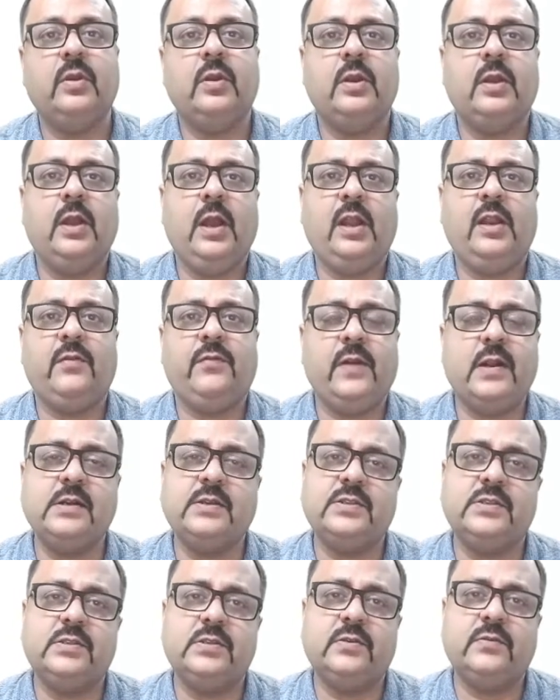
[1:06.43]
Hello
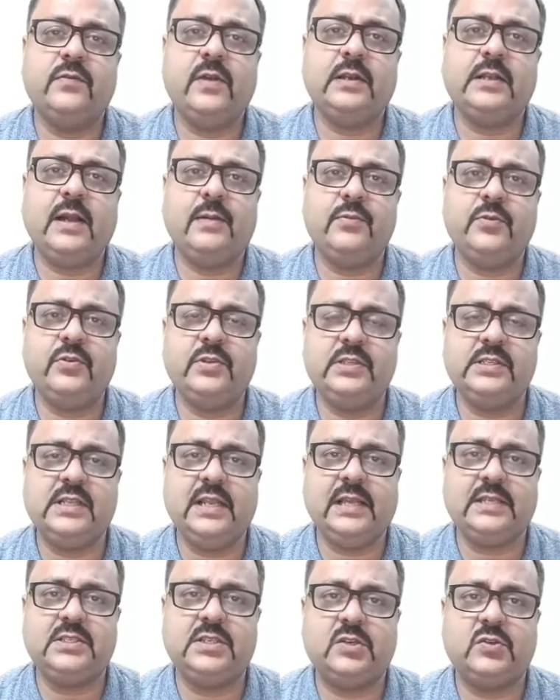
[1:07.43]
friends, welcome to this
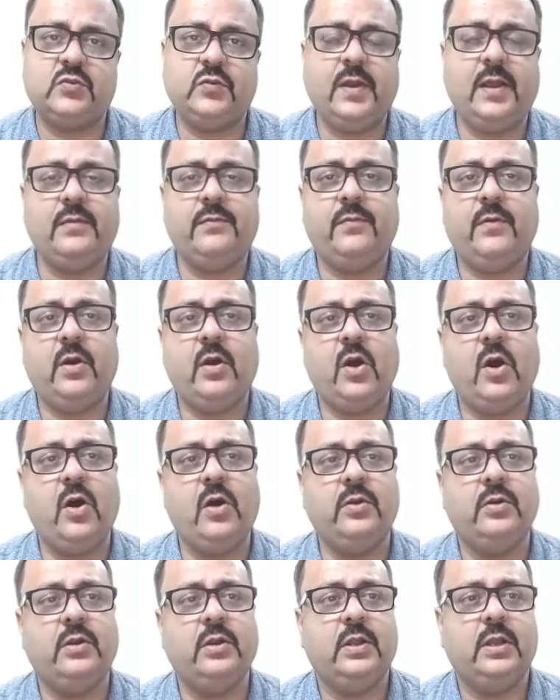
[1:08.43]
lecture 12
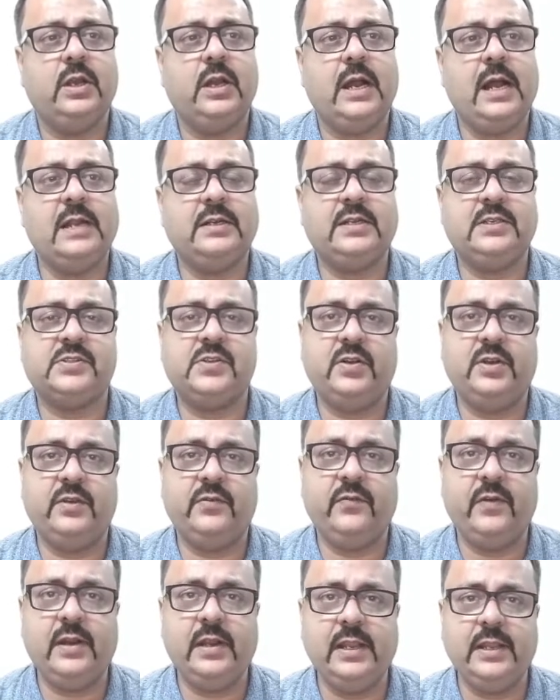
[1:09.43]
on
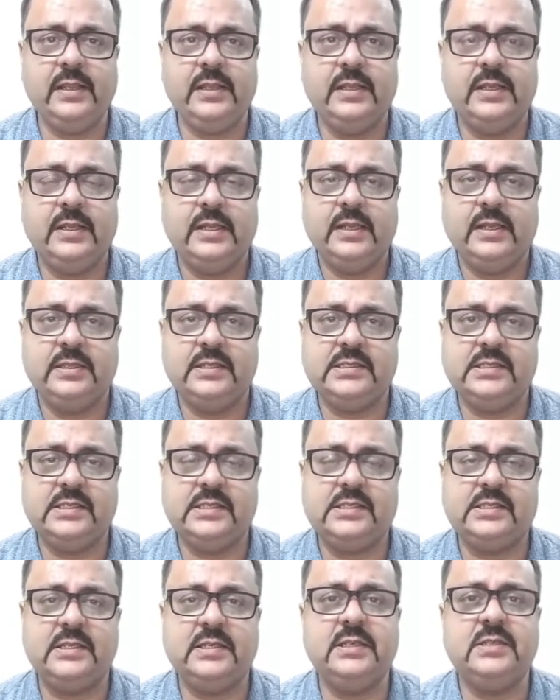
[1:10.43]
ultrasonic welding. This
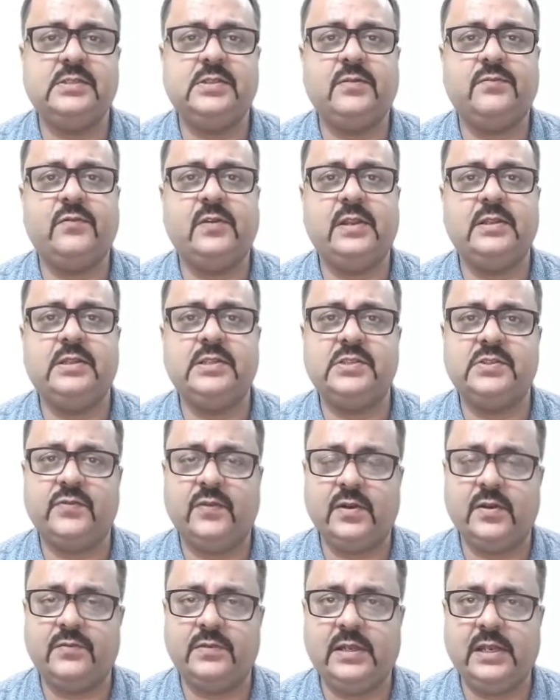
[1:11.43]
is
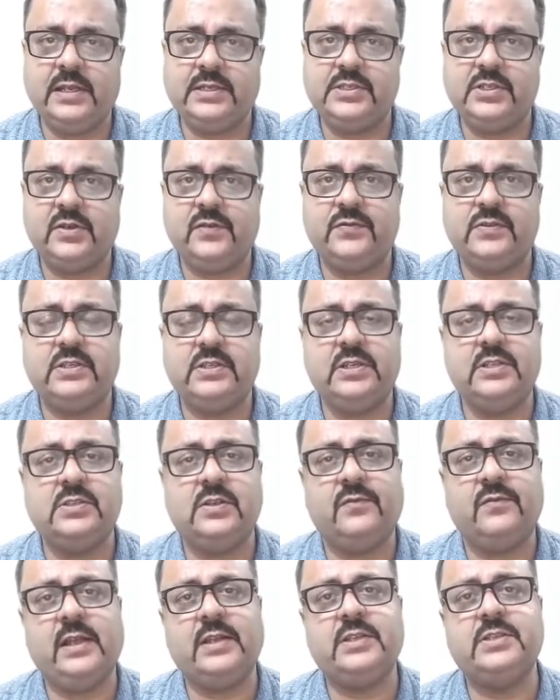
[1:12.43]
one of the lecture of a series
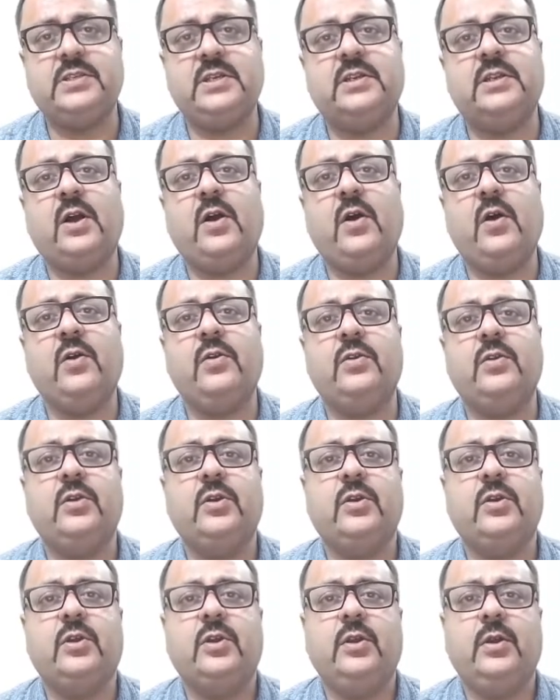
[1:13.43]
of lecture on
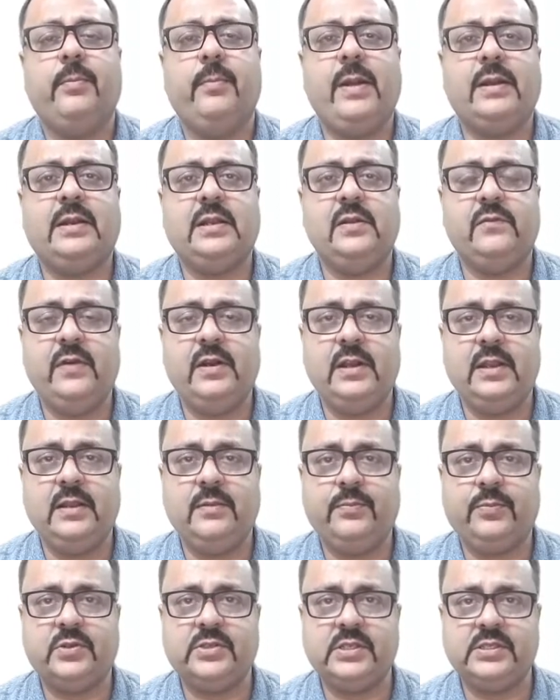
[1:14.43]
metal
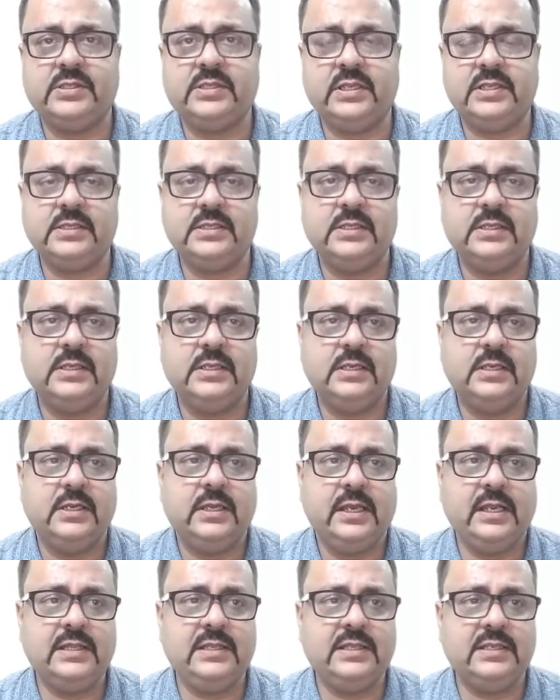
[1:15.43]
welding processes.
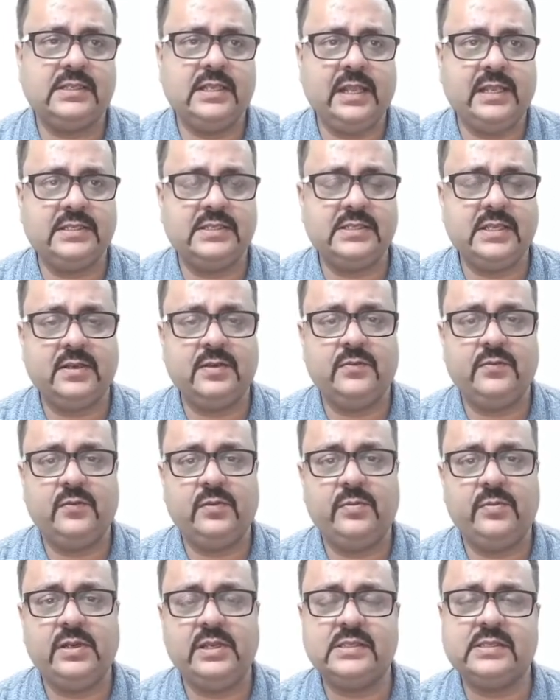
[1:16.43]
In this lecture, we
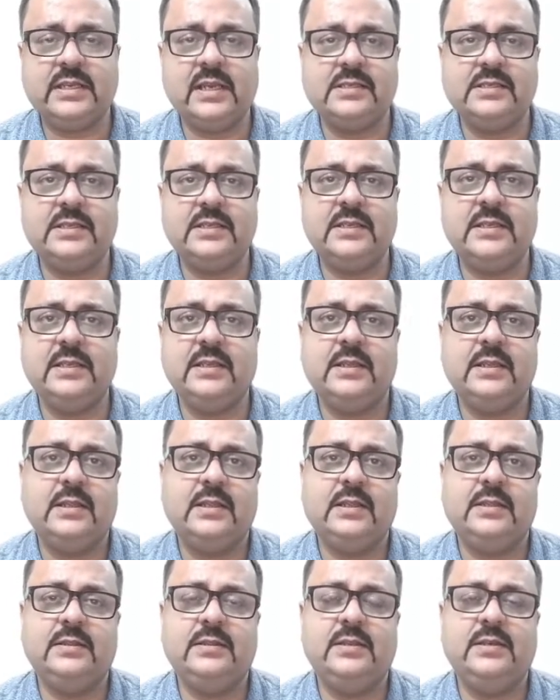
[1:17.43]
will be discussing
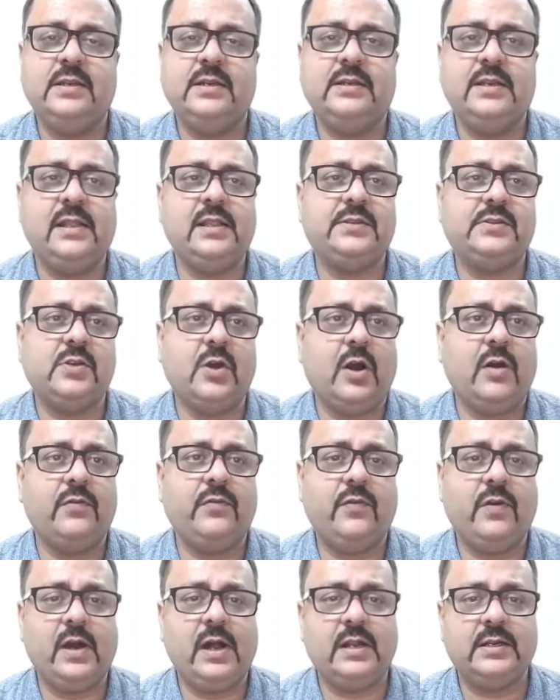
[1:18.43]
the details
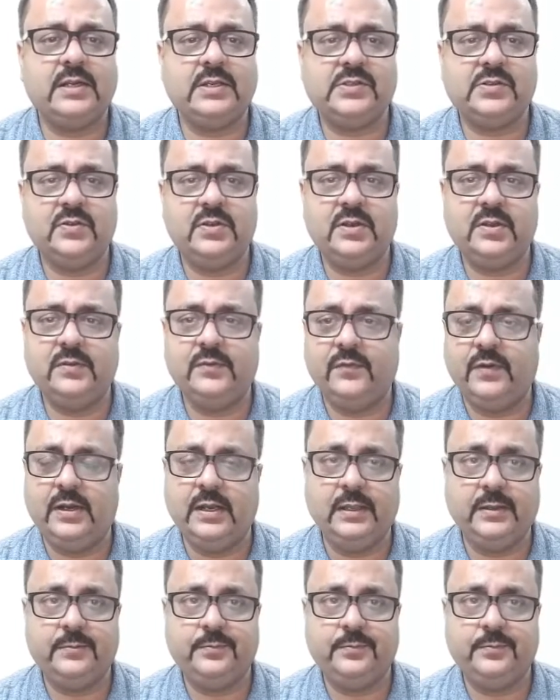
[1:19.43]
of ultrasonic welding.